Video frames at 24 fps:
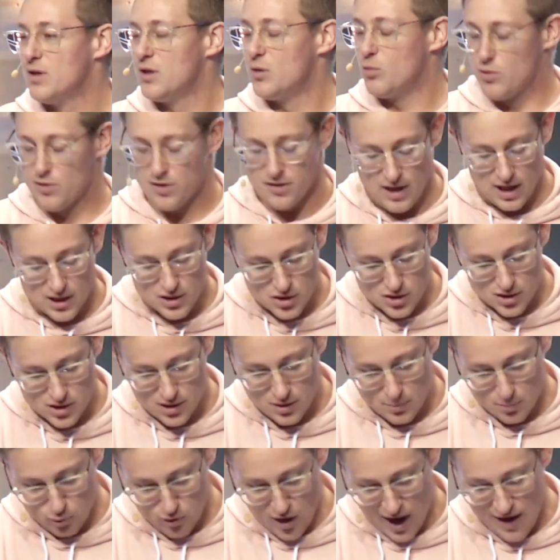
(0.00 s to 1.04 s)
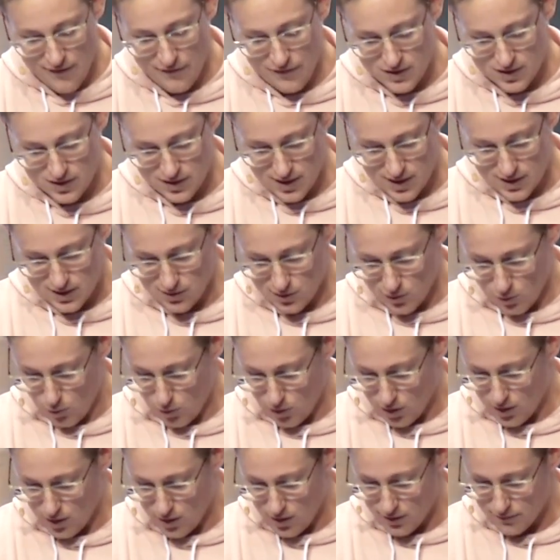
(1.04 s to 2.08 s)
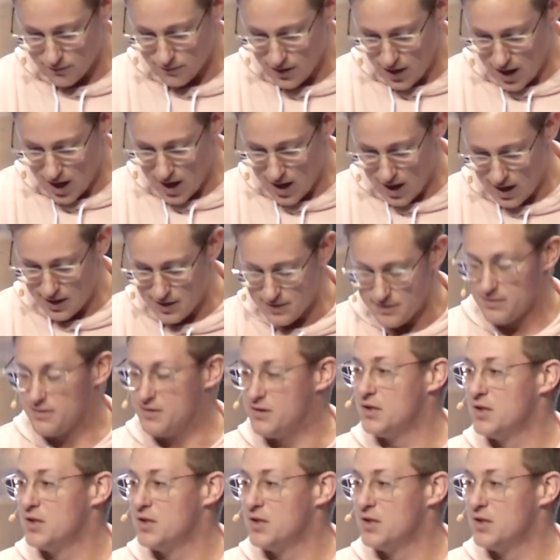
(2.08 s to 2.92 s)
with not just the prophecies and the Word of God.